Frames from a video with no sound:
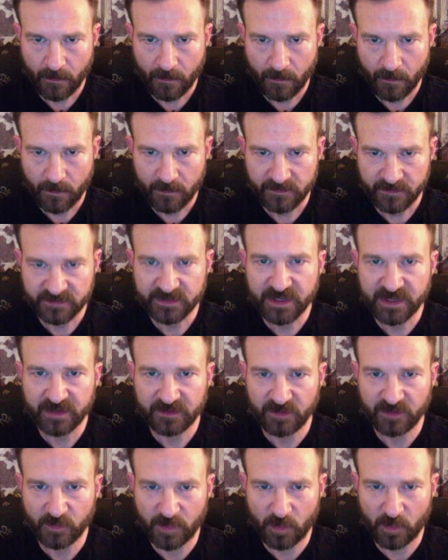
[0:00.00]
Let's get a
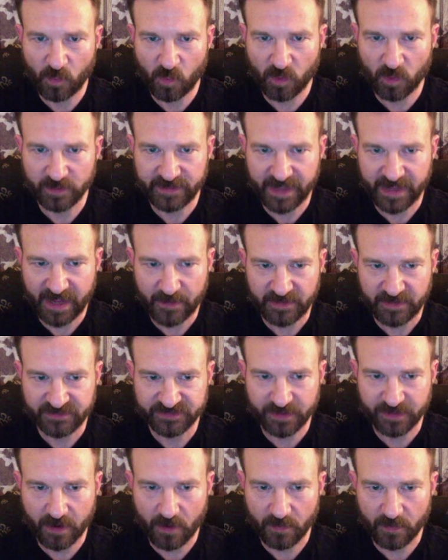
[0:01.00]
little bit more
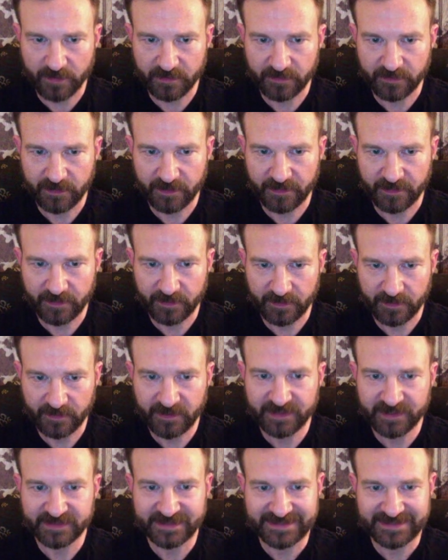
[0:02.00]
damage going. And
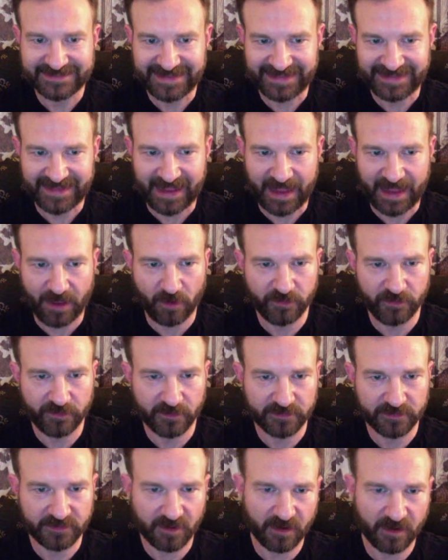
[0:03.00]
look at this, the health
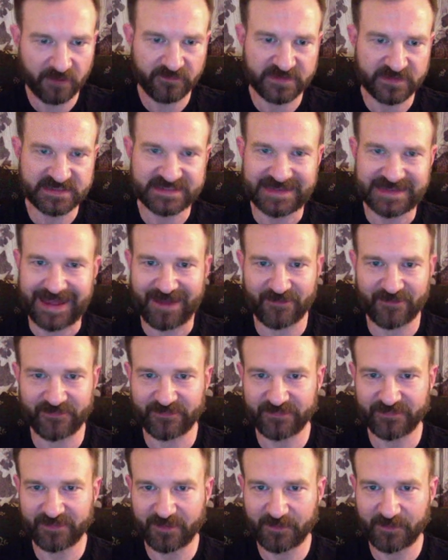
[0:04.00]
on Dove and Zeph.